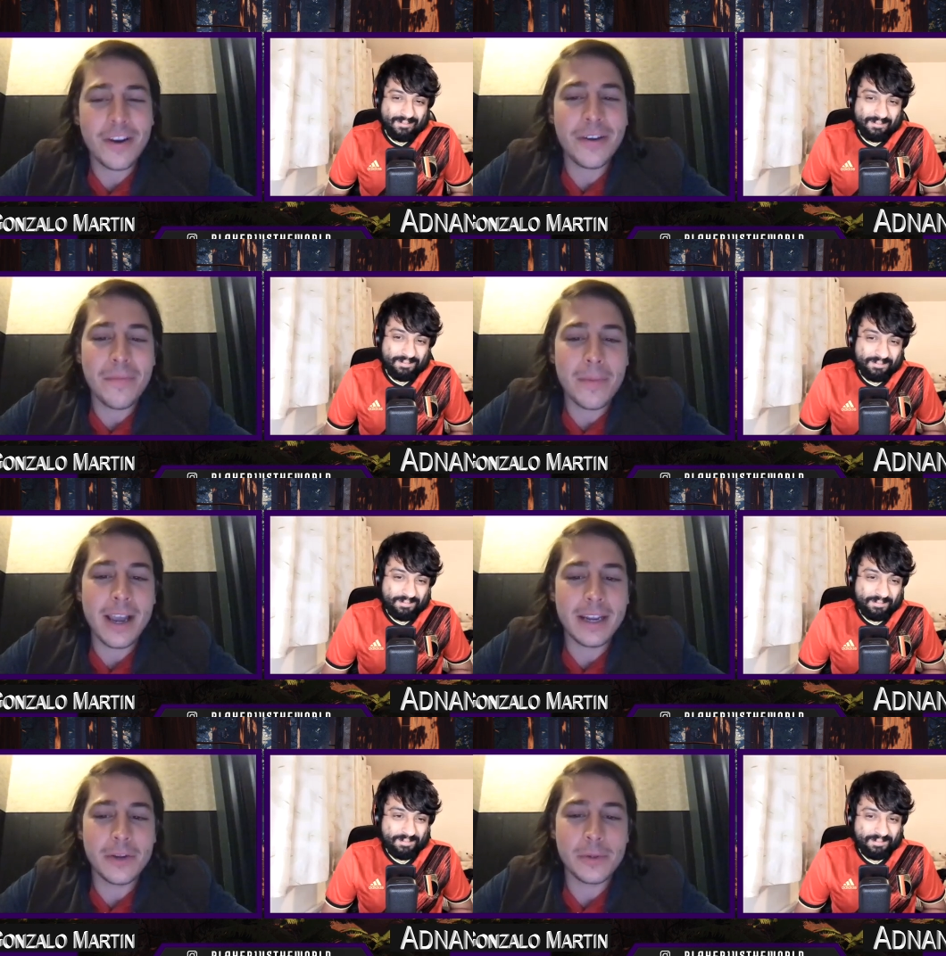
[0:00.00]
Speaker 1: of
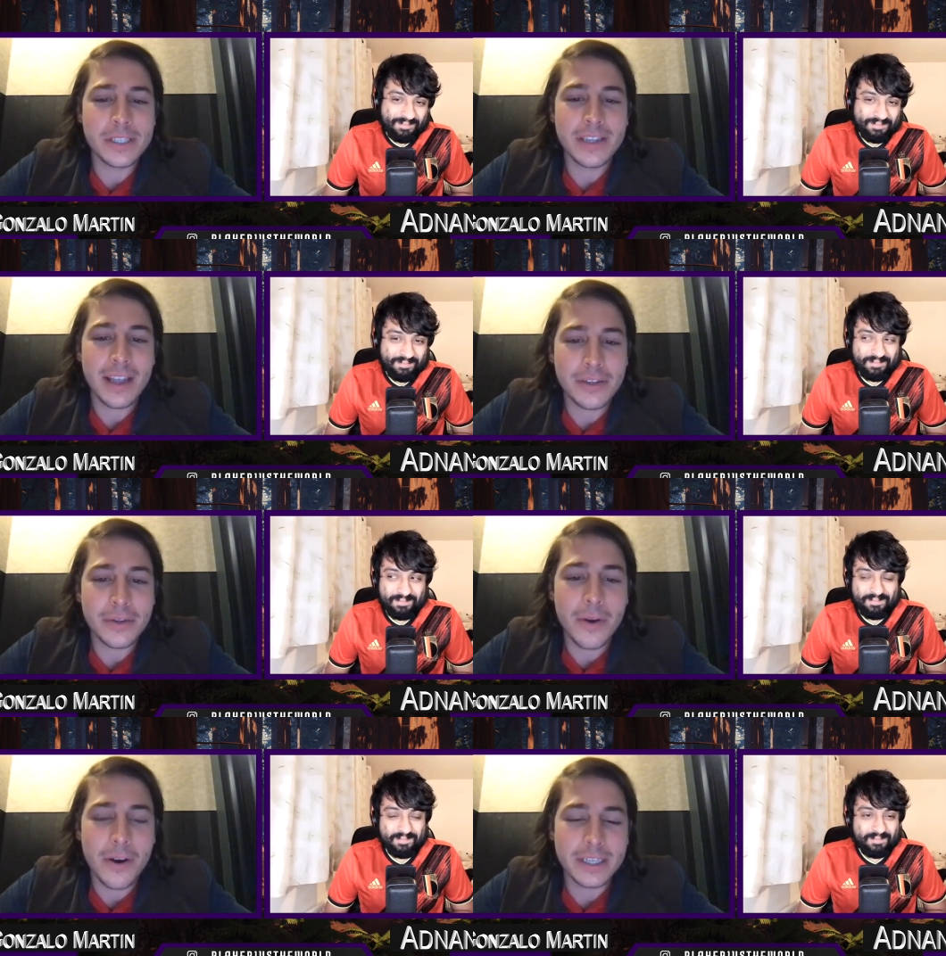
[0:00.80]
mine who's a
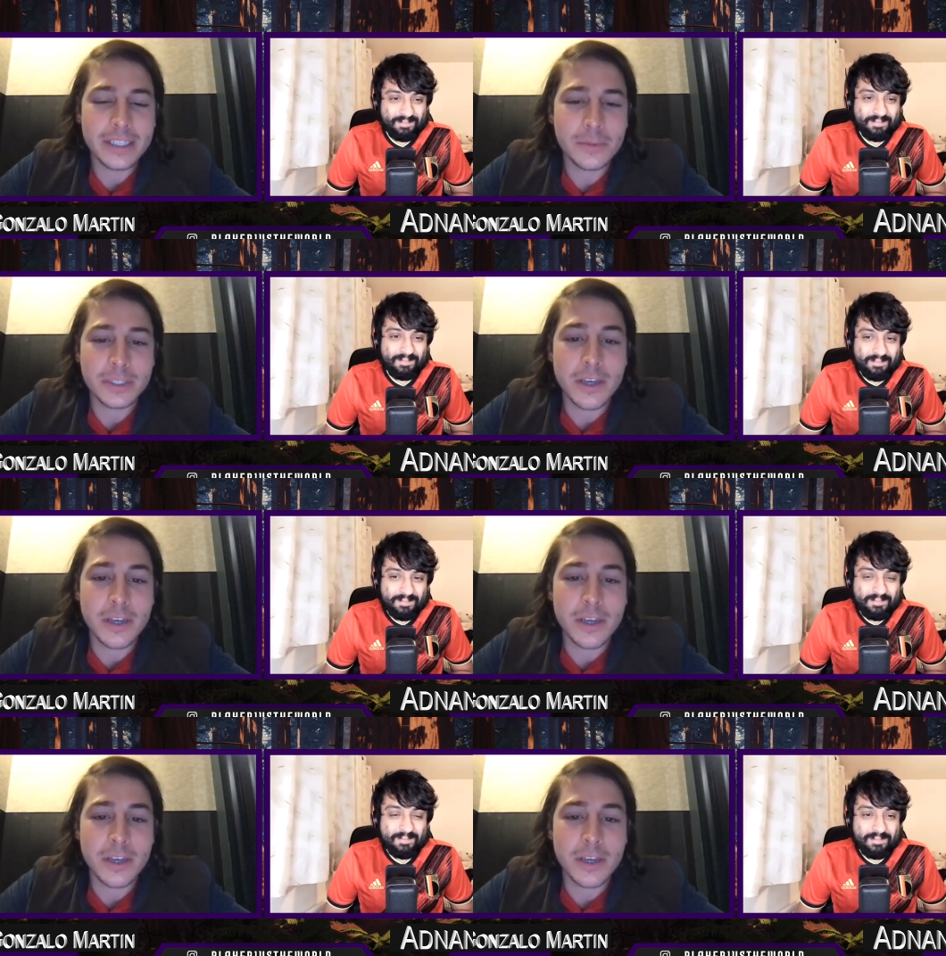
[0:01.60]
tattoo artist was
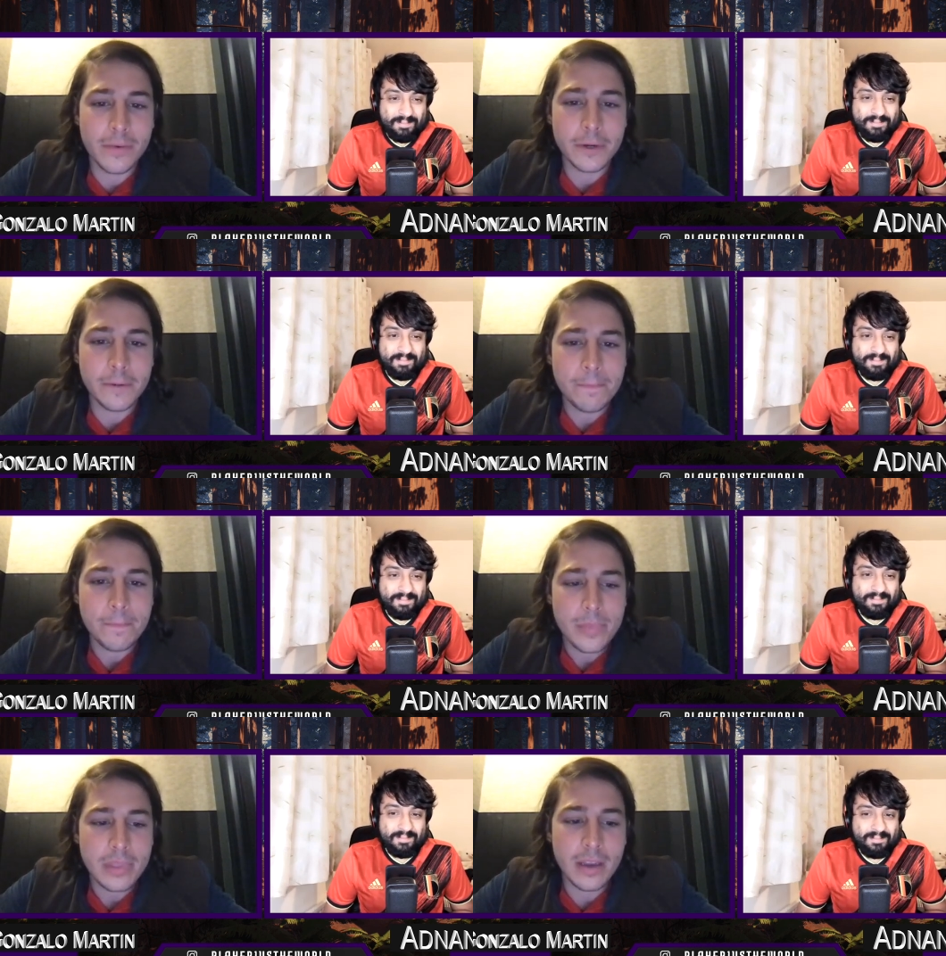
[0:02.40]
coming over
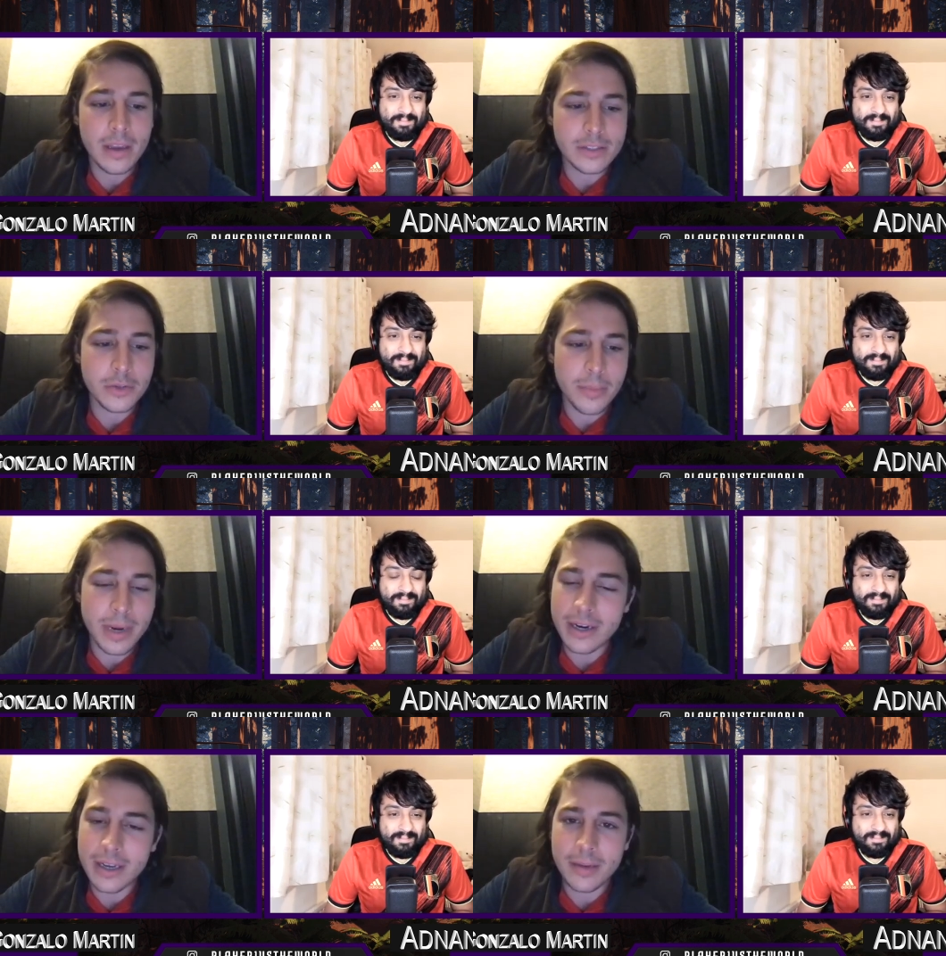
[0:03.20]
uh, to
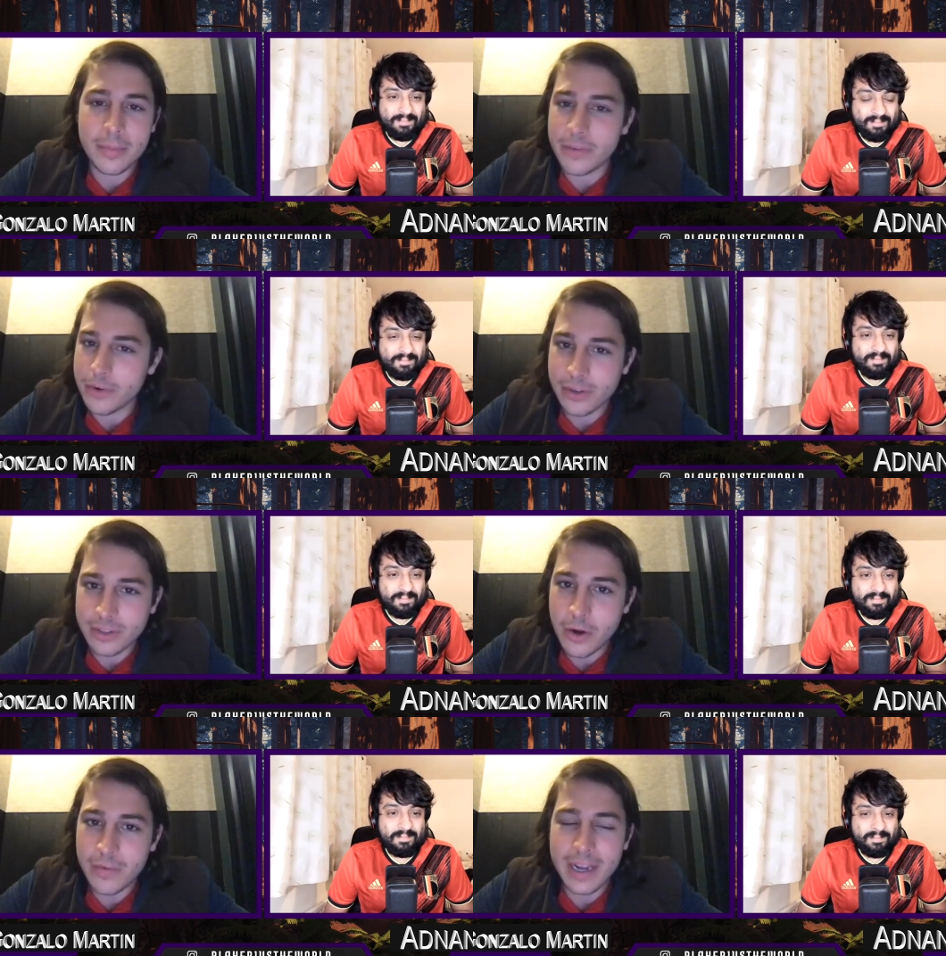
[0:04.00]
America before
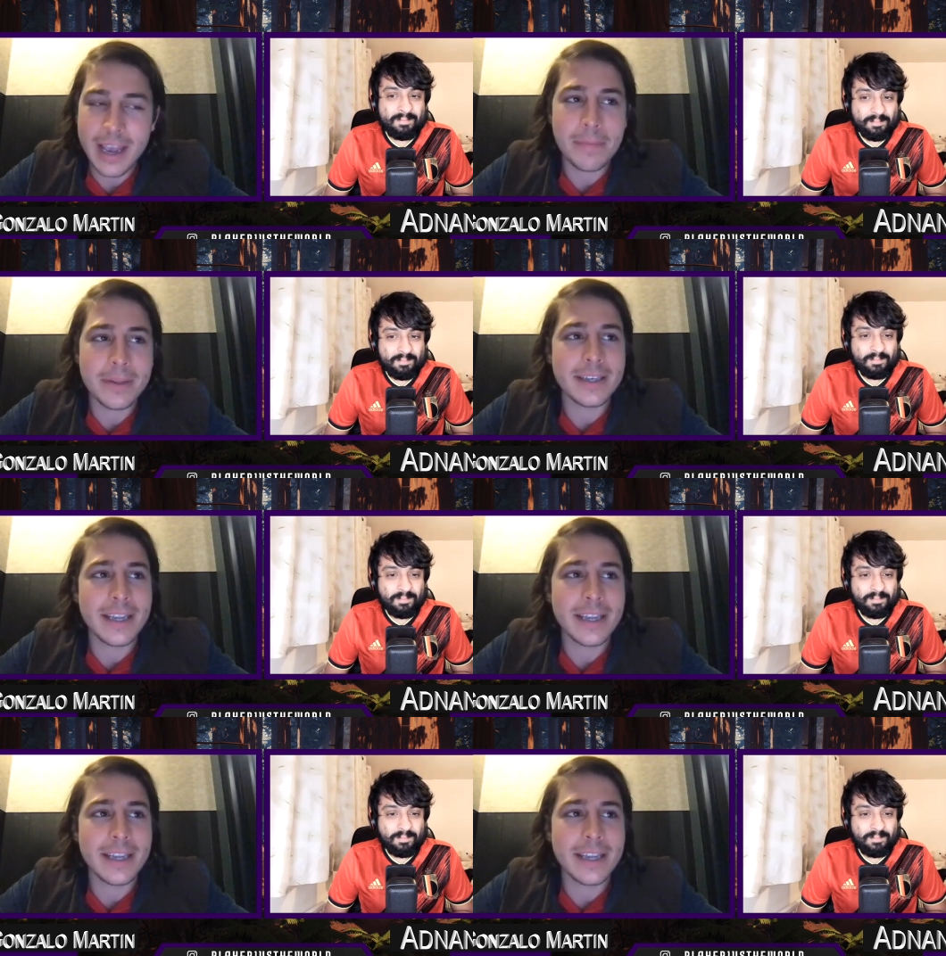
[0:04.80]
COVID happened.